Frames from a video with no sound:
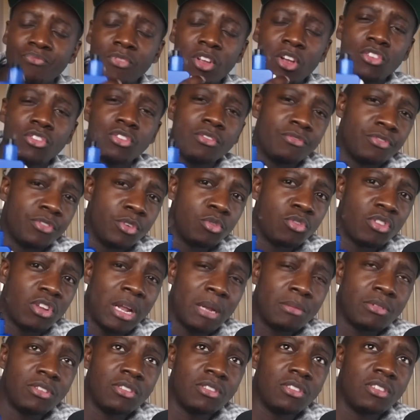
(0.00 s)
Got some fuse
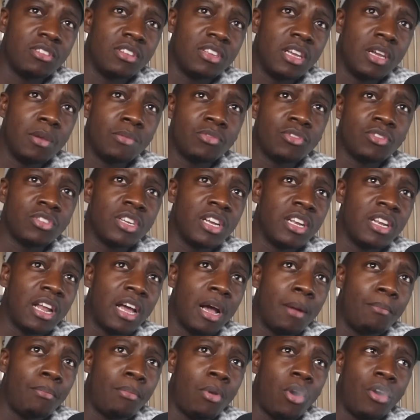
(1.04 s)
claptons in there sitting
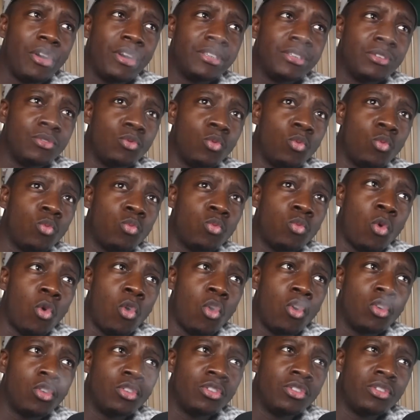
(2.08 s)
at
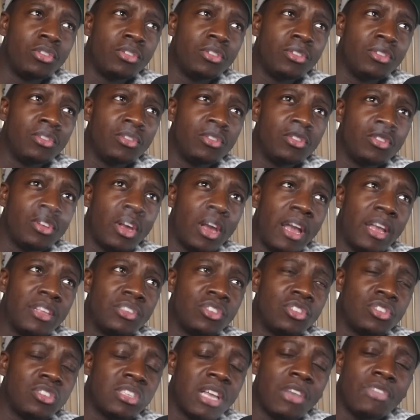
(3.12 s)

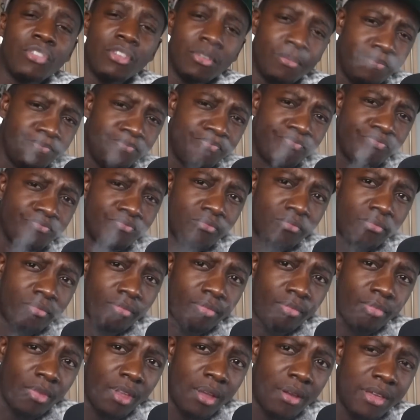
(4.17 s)
0.17.
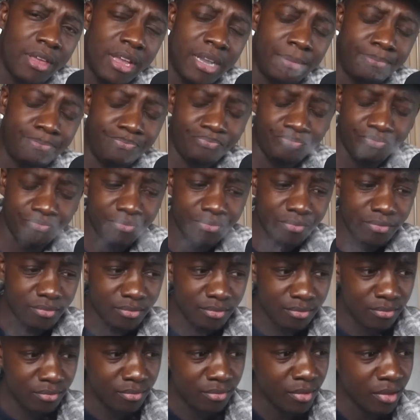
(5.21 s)
Yeah.
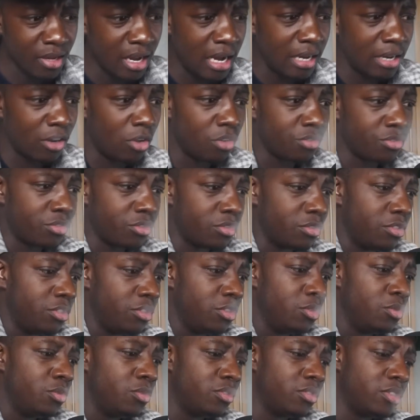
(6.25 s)
And also
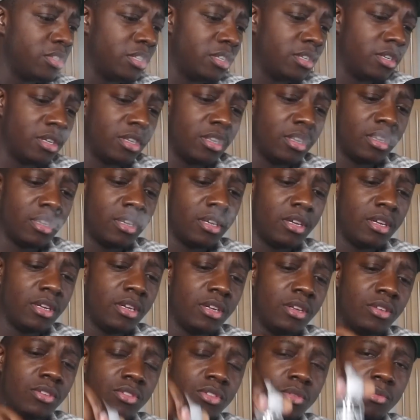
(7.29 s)
using
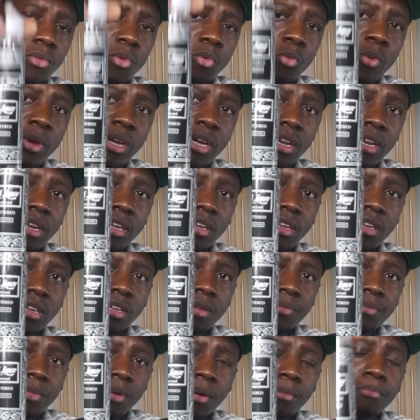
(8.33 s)
some Wick
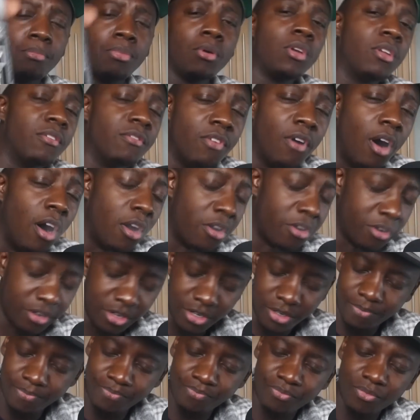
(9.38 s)
Liquor
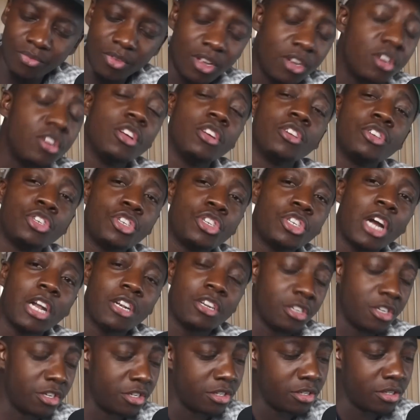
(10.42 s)
Boulevard, the
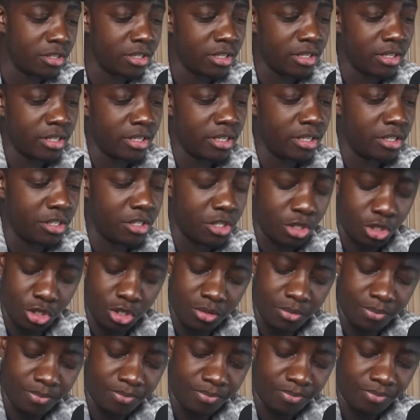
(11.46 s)
Shattered
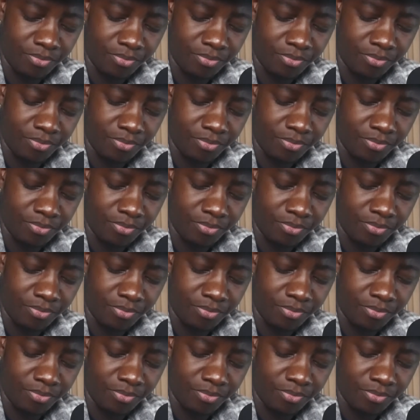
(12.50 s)
Edition,